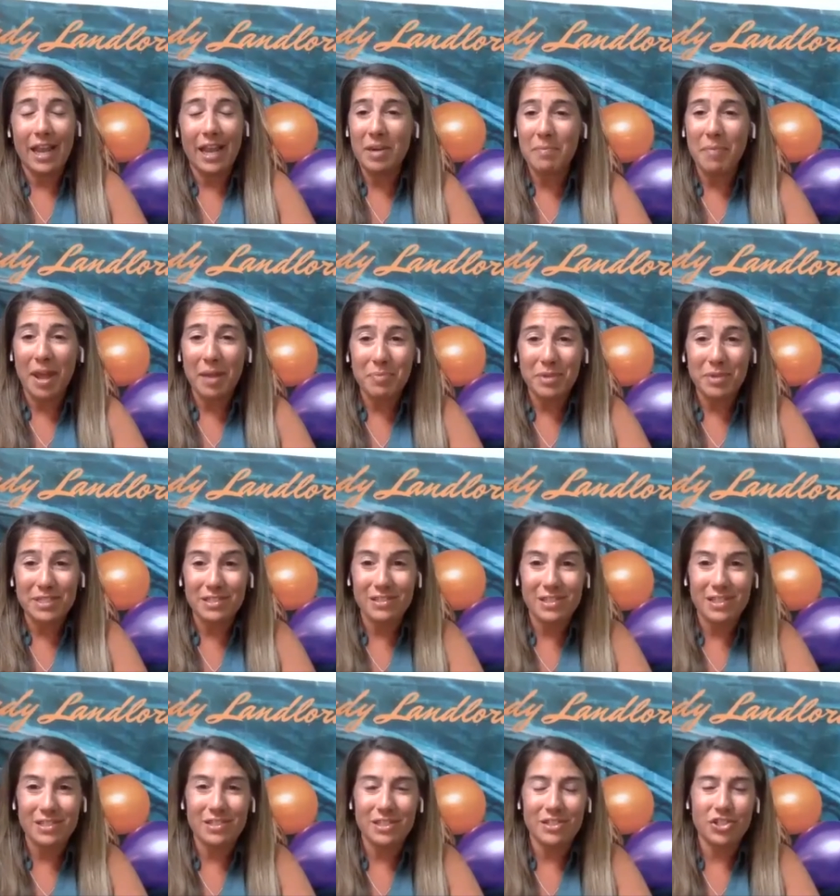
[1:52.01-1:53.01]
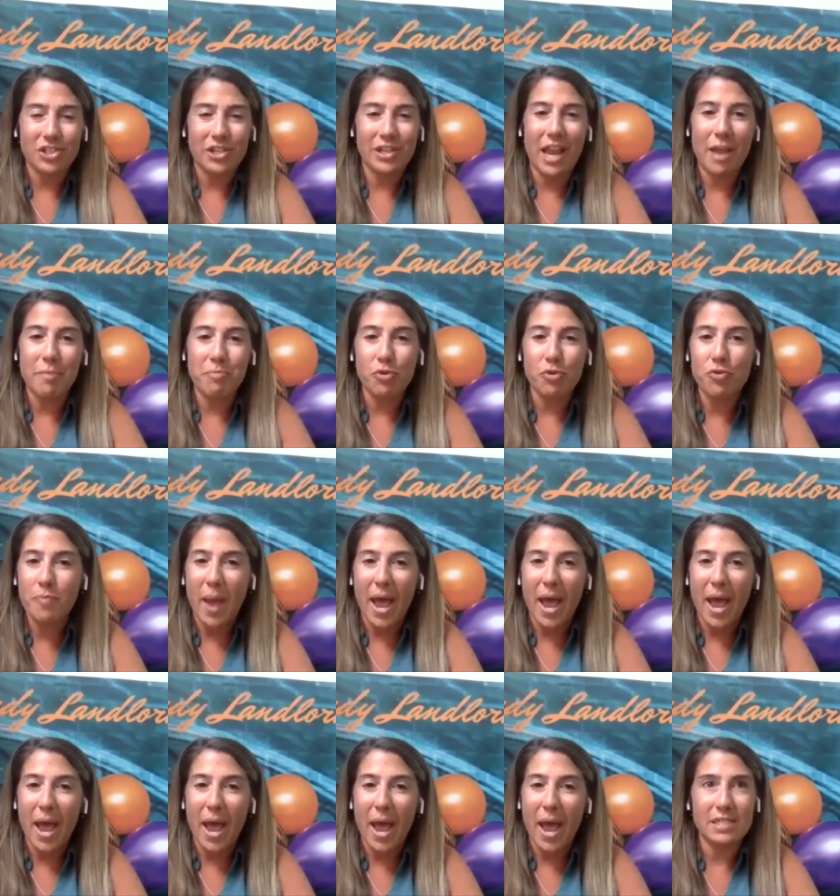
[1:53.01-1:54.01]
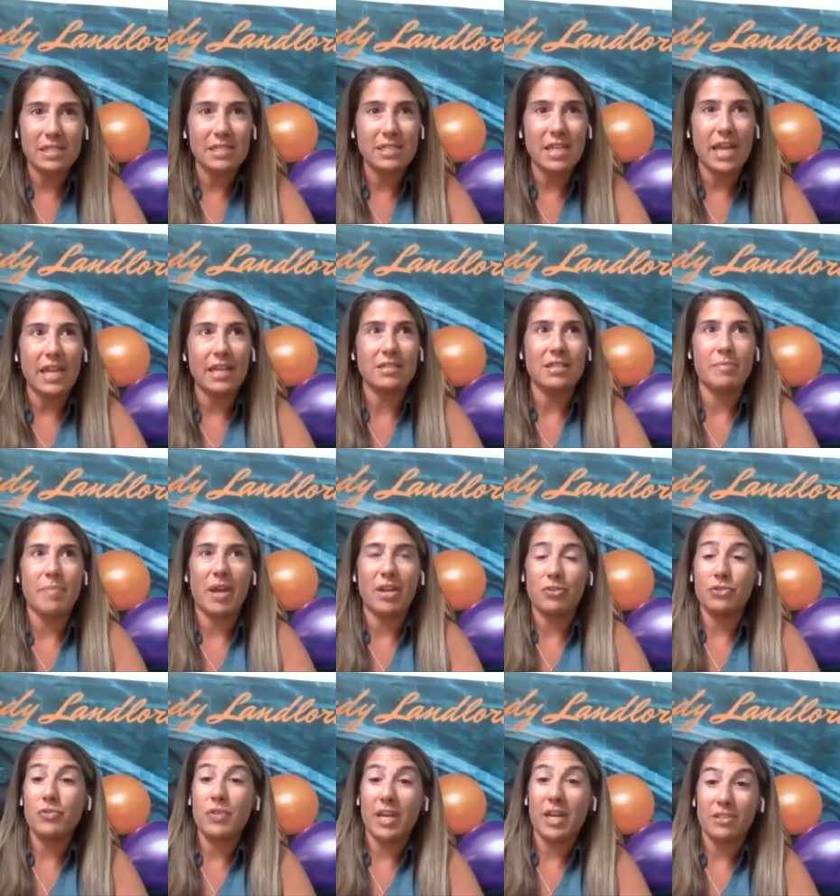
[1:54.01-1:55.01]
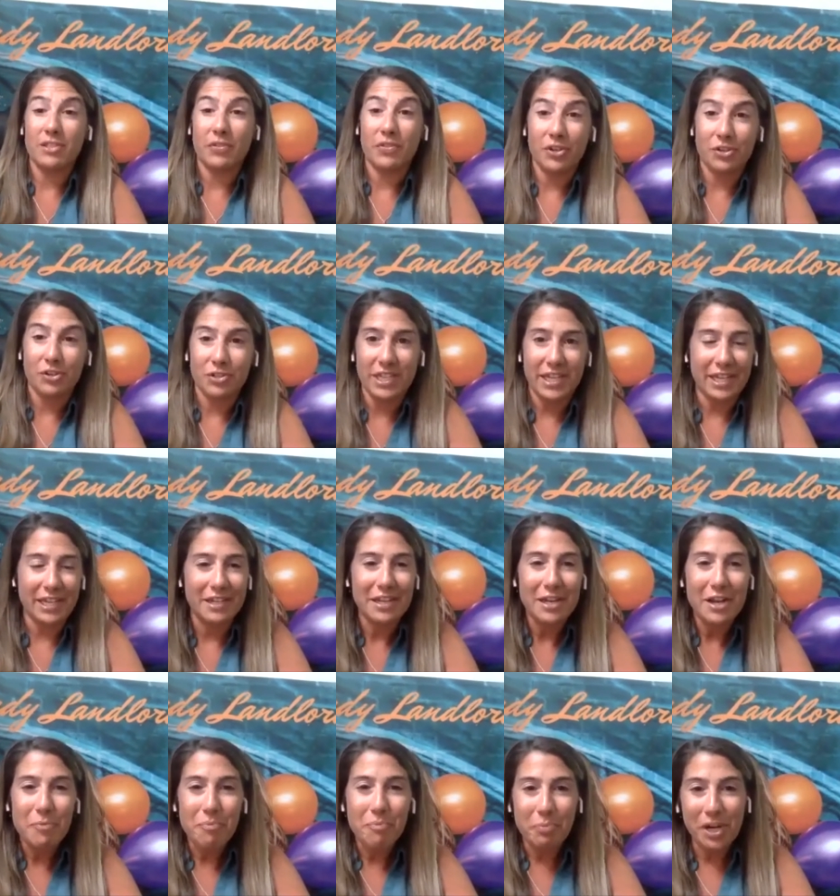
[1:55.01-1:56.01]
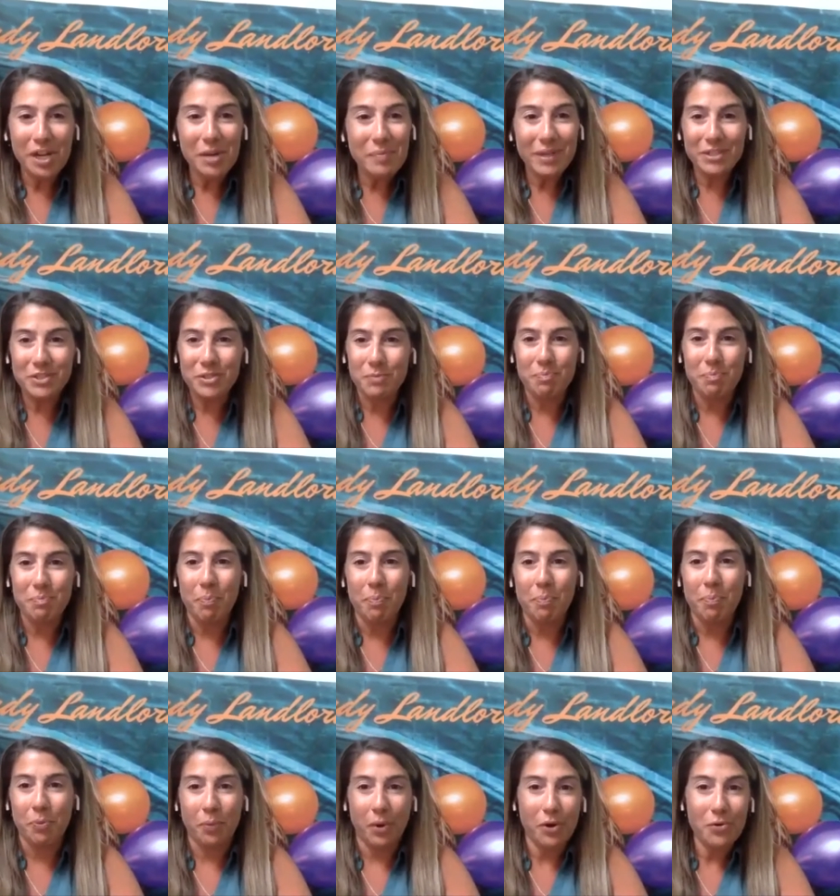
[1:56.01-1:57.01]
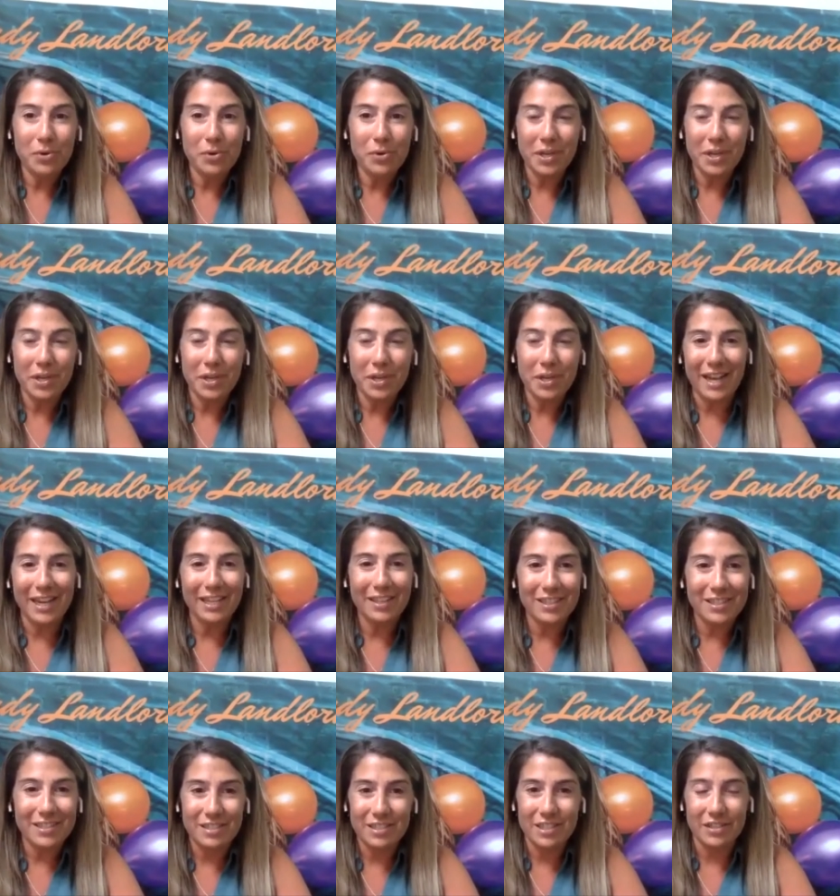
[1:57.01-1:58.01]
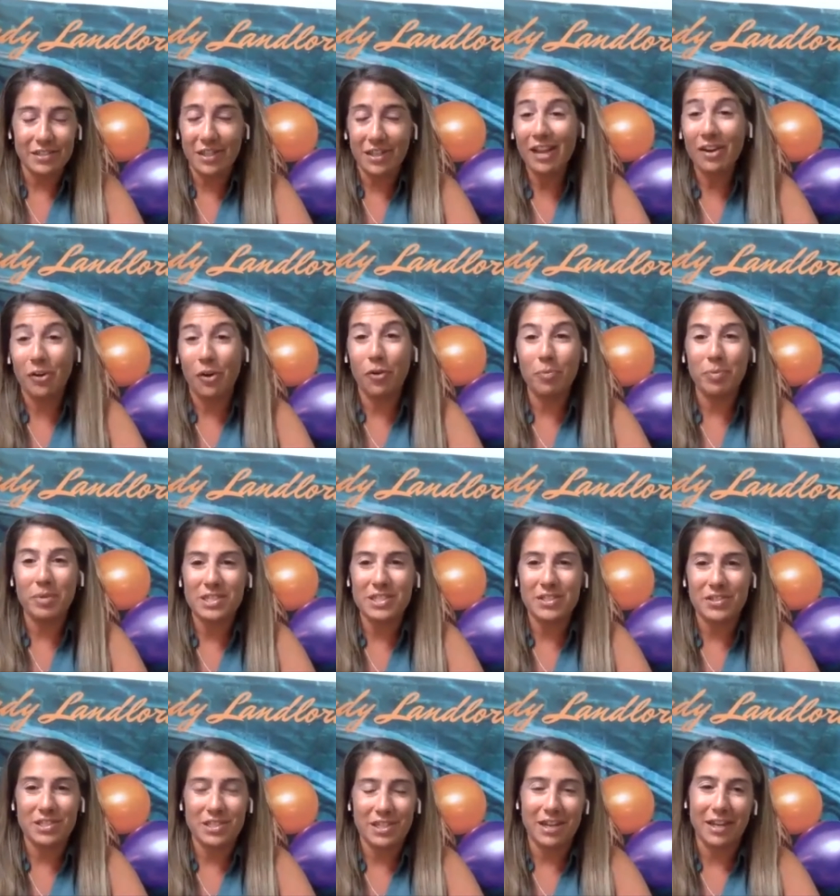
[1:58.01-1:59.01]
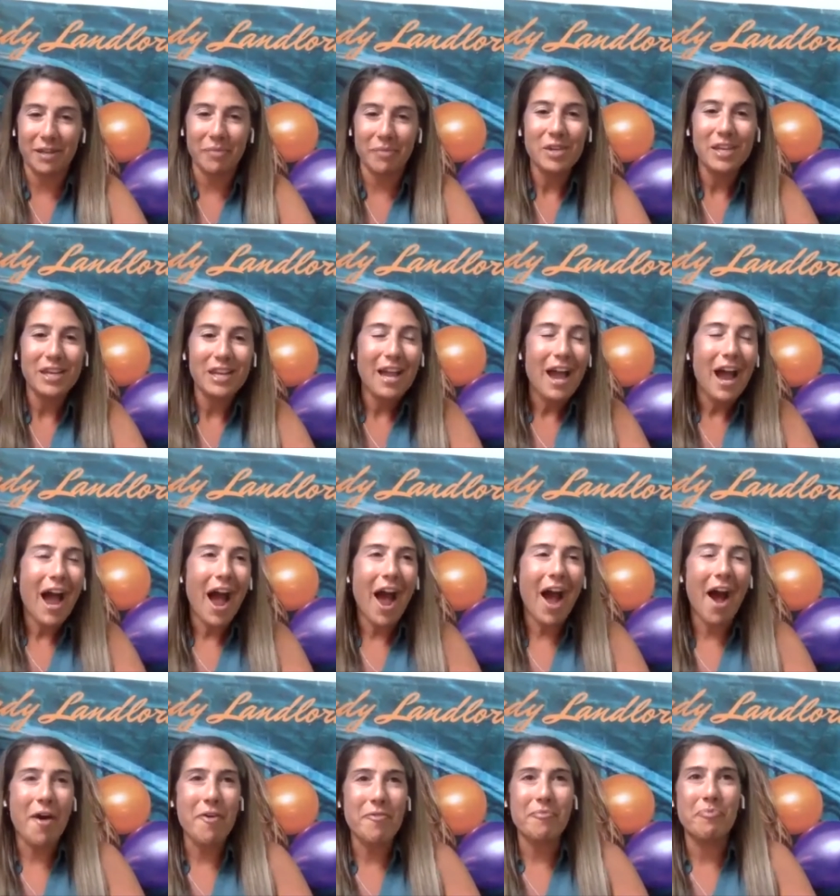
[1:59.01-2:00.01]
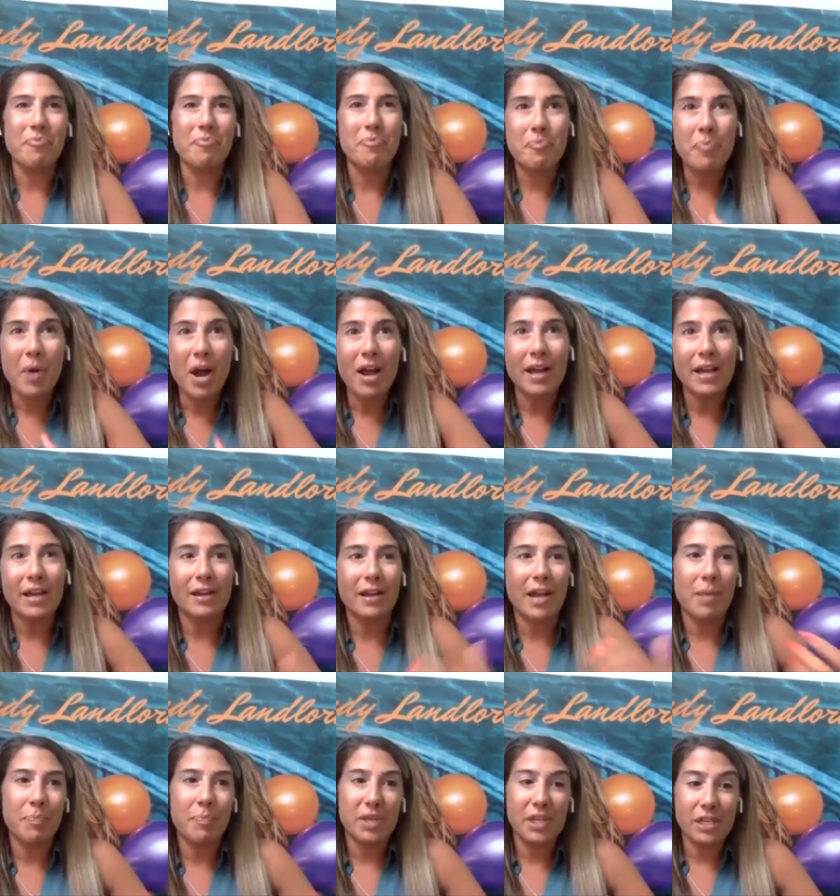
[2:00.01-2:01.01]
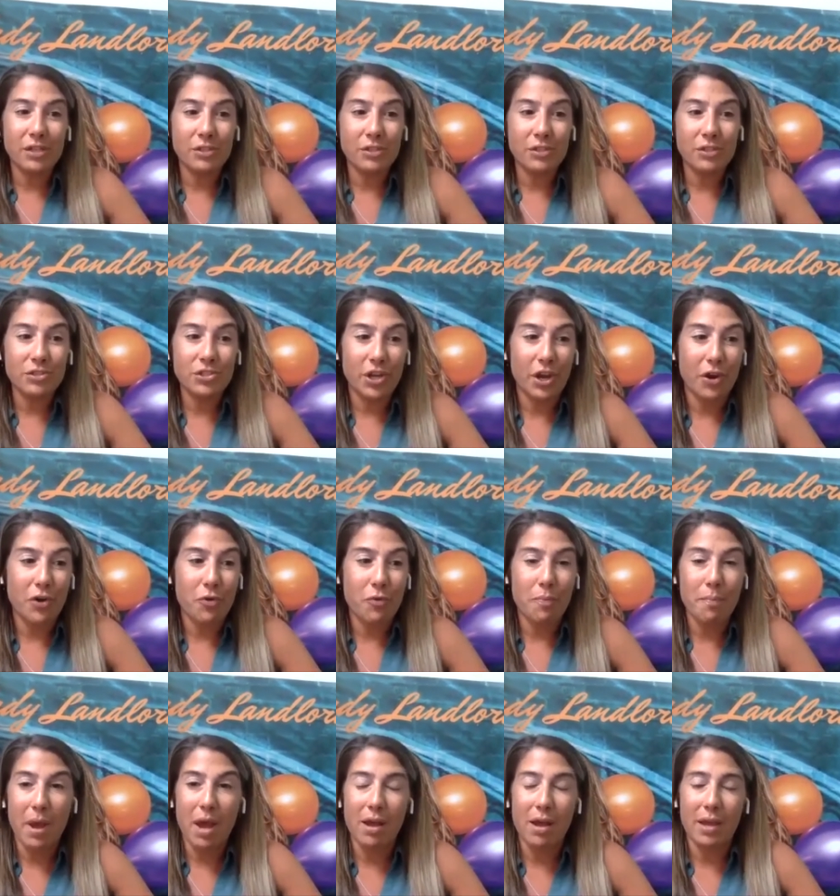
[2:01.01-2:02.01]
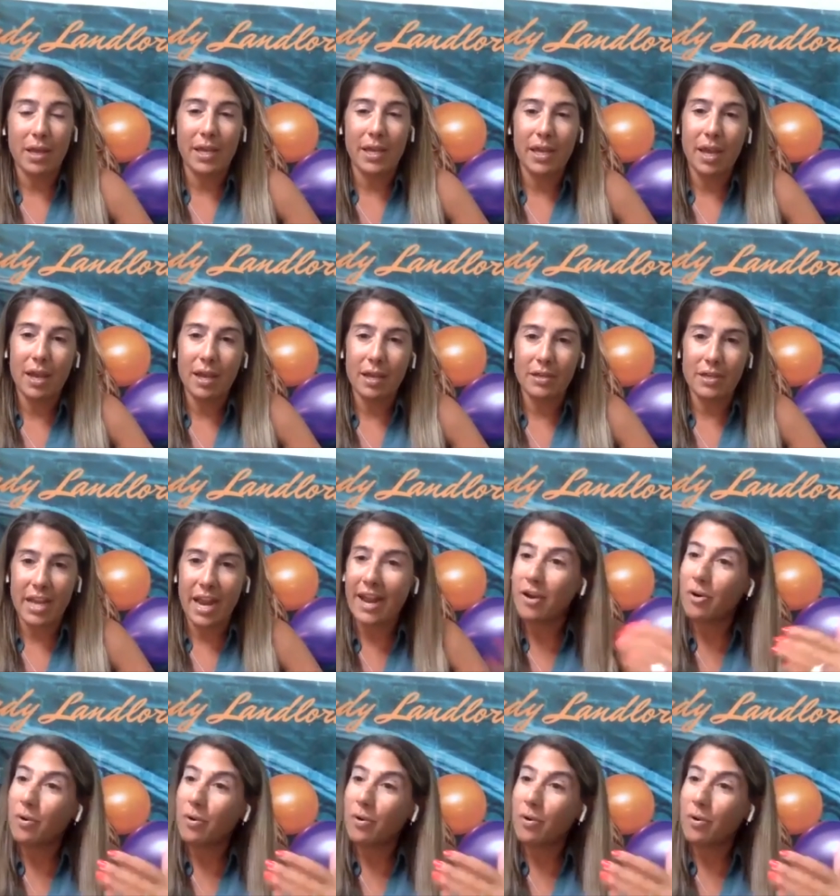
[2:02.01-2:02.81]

a bad business decision and moved back to the States in about 2013, pretty much broke and penniless and kind of homeless at the time. Um, but a couple years ago, my now